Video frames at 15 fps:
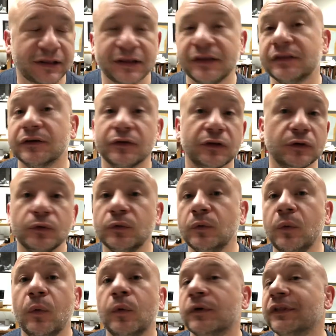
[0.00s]
either you
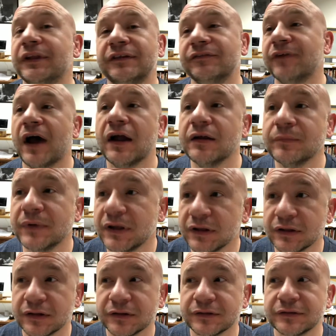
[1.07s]
or the
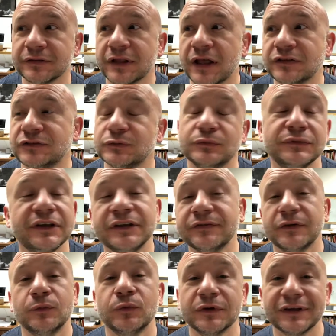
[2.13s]
environment that you live
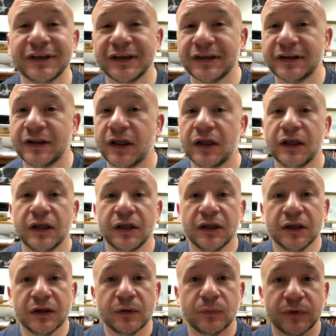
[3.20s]
and work in
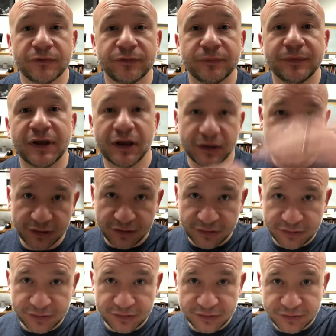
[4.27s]
went from down
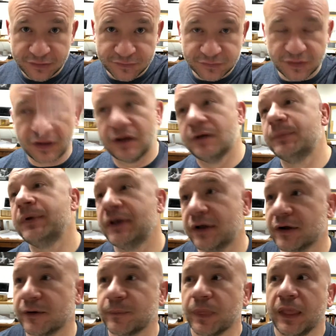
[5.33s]
here to up
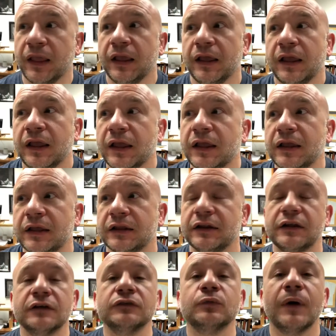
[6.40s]
here. And
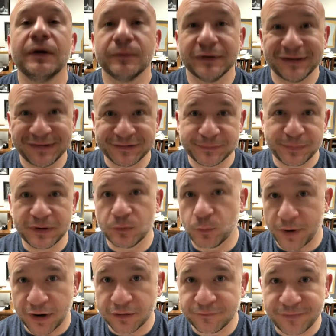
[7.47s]
here's why we need to be
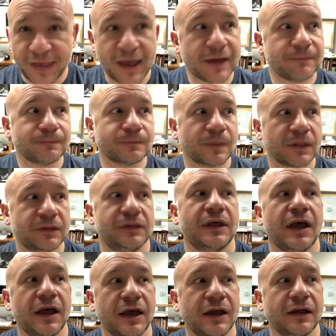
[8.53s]
aware of that,
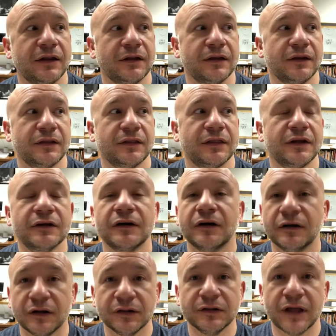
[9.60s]
that there
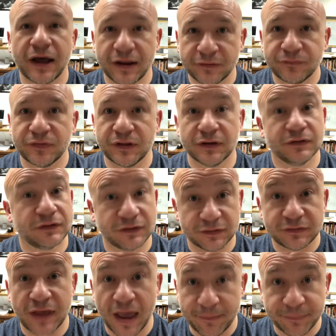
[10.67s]
are a lot of things, and it's
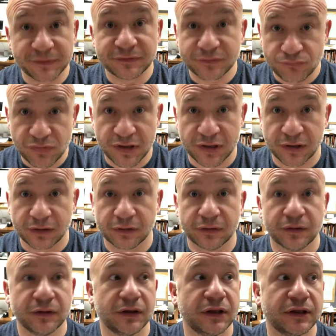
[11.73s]
happened to me,
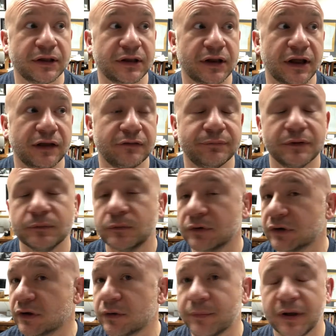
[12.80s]
and I have been
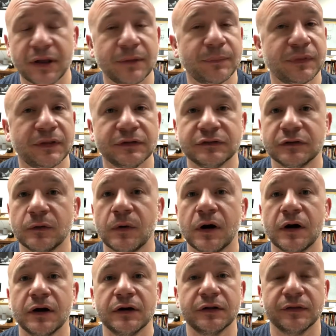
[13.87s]
working on my empathy so
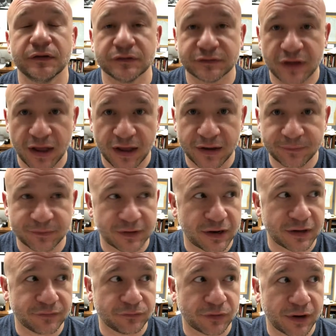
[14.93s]
hard, and there are times that
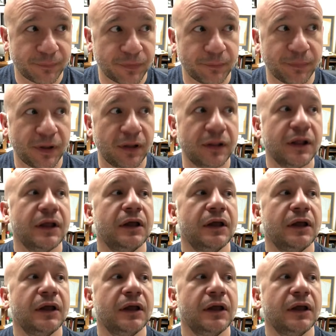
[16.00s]
I have dropped the ball.